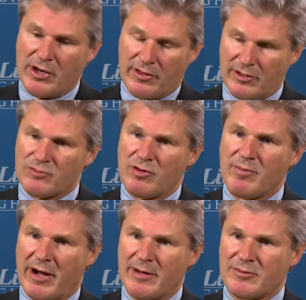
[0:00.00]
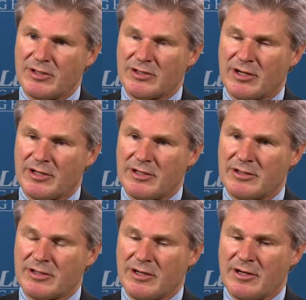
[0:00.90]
on these rebiopsy studies